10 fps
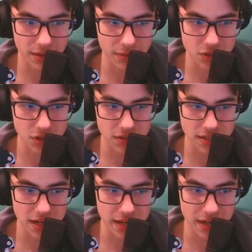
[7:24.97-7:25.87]
As you can
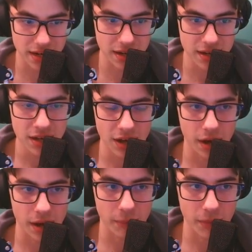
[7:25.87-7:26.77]
see here,
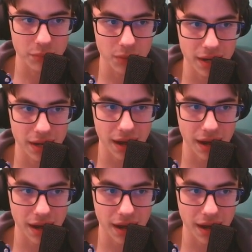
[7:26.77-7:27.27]
when we're